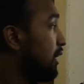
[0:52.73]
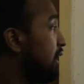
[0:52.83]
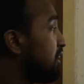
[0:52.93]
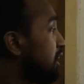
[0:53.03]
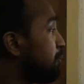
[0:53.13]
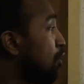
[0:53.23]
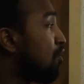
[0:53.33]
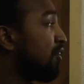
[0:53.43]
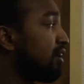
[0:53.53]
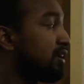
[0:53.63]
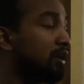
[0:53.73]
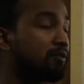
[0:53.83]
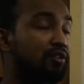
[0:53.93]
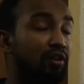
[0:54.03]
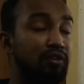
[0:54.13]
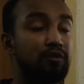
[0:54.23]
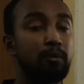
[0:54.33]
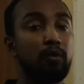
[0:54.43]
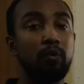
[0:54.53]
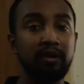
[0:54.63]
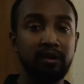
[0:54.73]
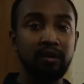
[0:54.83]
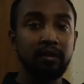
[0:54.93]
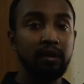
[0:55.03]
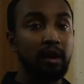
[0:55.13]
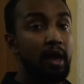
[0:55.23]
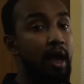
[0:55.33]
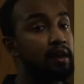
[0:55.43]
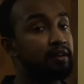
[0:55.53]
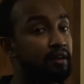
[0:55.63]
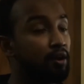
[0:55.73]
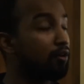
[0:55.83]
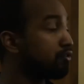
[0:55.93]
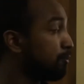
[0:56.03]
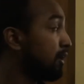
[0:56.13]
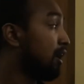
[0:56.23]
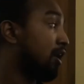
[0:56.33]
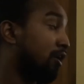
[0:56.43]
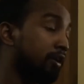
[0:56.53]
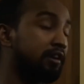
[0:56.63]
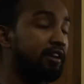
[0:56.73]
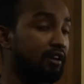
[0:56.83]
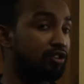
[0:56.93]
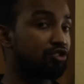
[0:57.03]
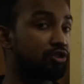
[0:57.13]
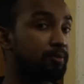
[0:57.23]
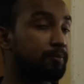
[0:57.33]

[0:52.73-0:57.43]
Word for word: it can be overheating of the transformer winding, and it can also be a oil leakage.